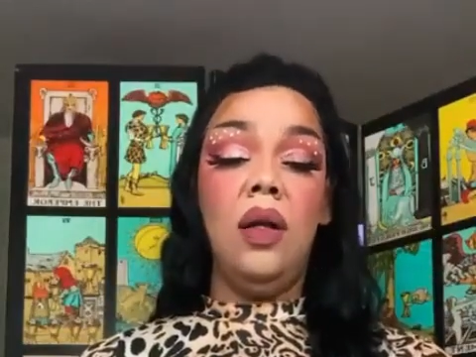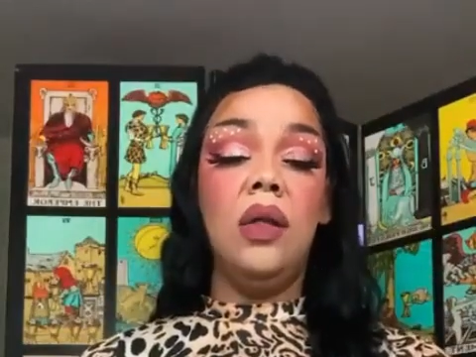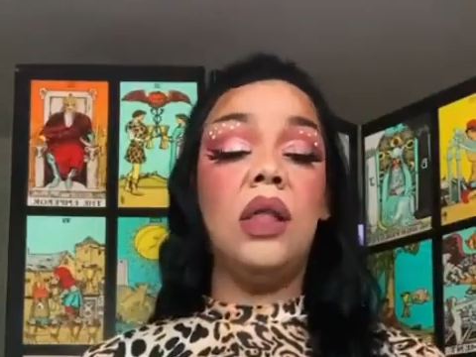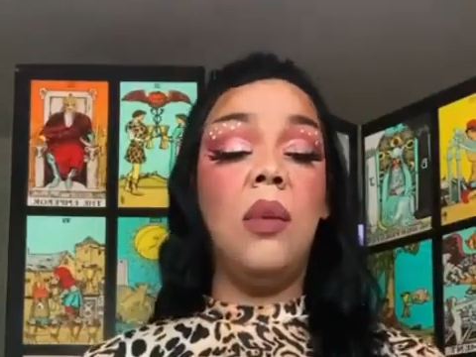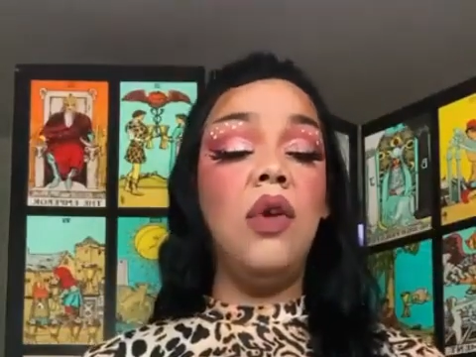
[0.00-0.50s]

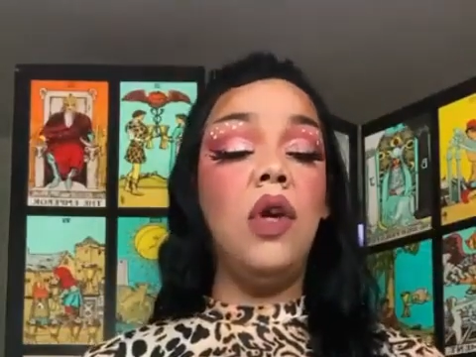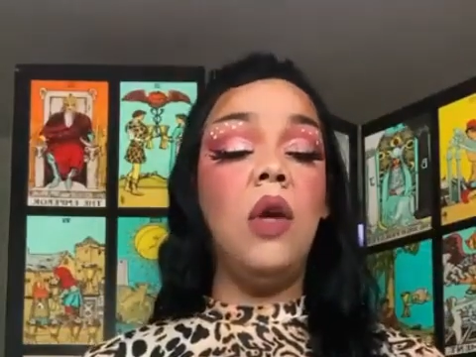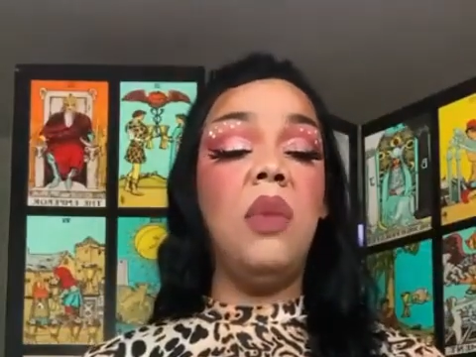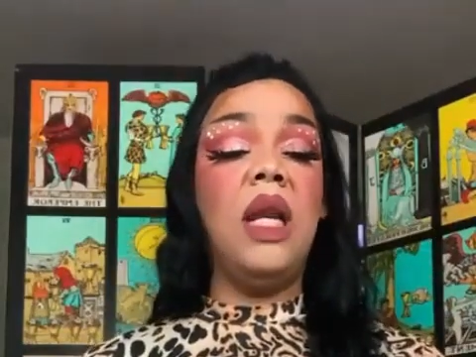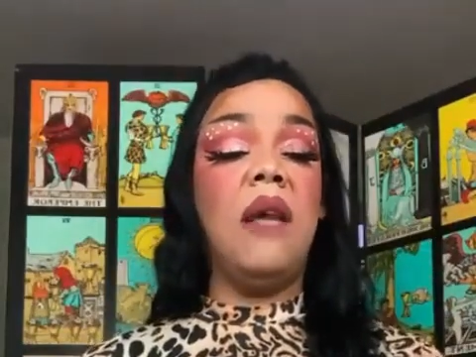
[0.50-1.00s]
Some of you
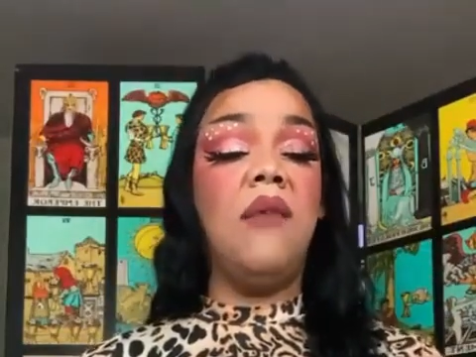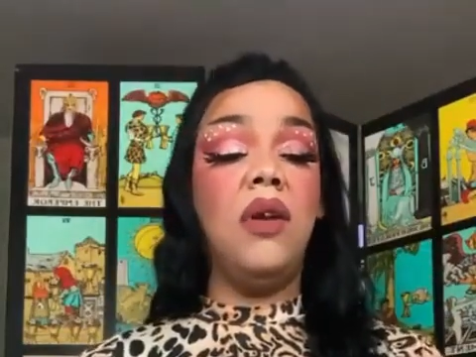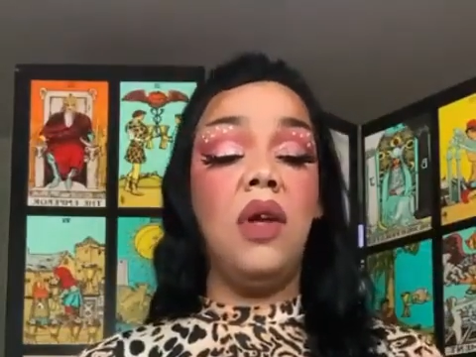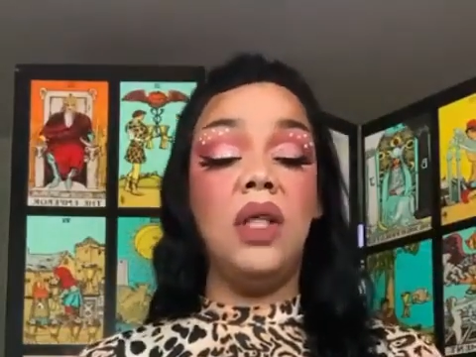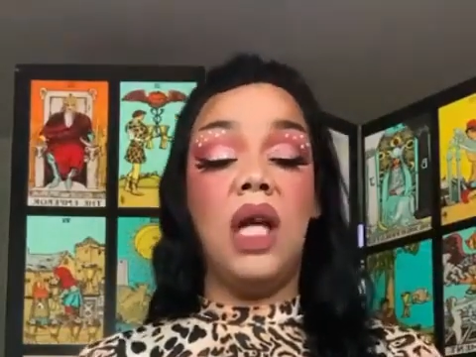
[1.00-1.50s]
could be leaving
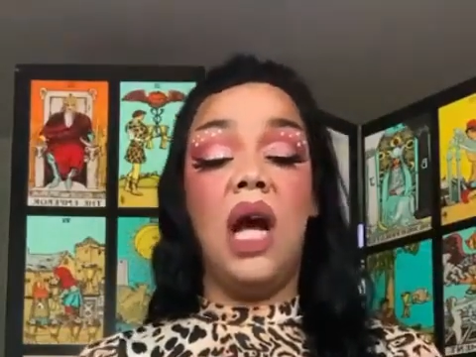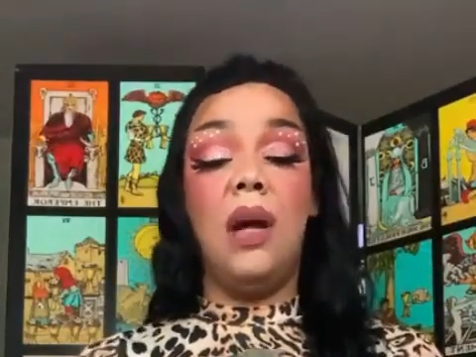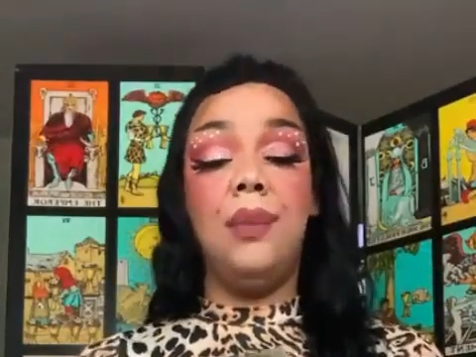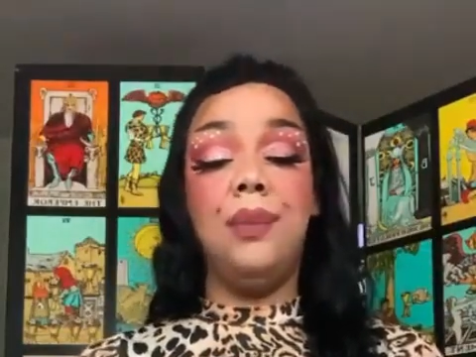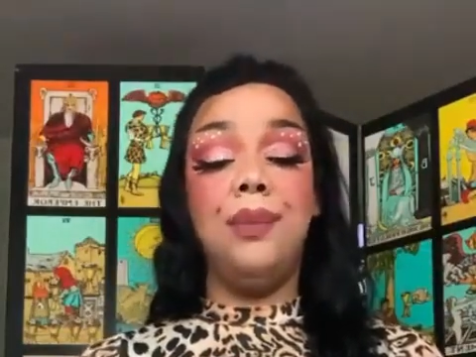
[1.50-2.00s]
your job.